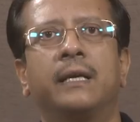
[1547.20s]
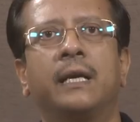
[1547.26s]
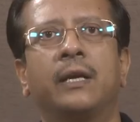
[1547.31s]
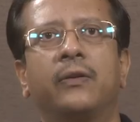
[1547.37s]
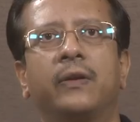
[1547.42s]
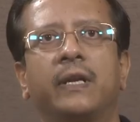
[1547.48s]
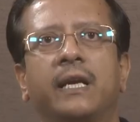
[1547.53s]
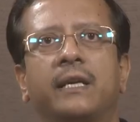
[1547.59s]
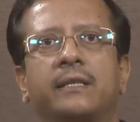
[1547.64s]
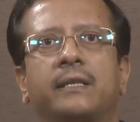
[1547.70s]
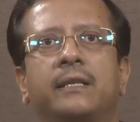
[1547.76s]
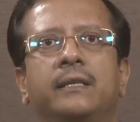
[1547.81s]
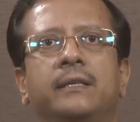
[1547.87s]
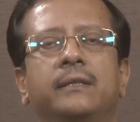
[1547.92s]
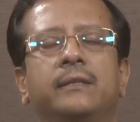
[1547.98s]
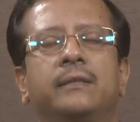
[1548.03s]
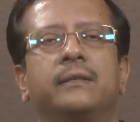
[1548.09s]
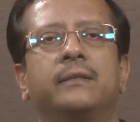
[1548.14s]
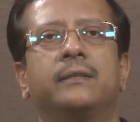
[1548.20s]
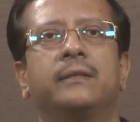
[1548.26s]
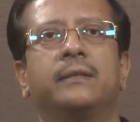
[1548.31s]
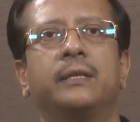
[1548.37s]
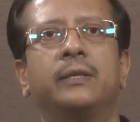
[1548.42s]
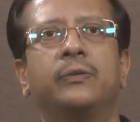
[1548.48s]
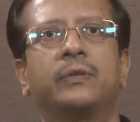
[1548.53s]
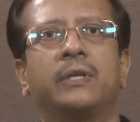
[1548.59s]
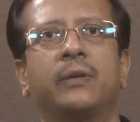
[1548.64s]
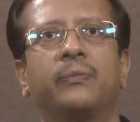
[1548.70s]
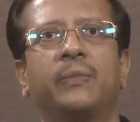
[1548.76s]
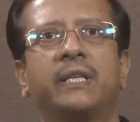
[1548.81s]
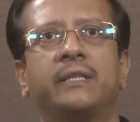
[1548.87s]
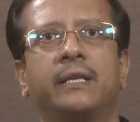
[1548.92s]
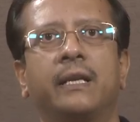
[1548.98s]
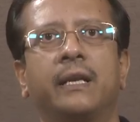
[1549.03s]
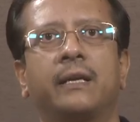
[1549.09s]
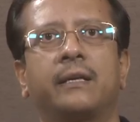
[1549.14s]
erroneously user
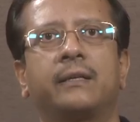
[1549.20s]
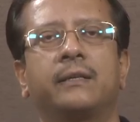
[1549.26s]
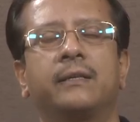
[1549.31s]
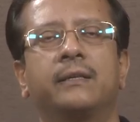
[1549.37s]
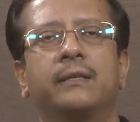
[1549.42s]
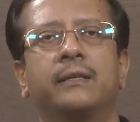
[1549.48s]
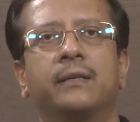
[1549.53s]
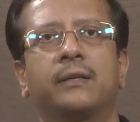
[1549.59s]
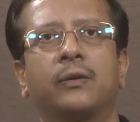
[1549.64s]
may select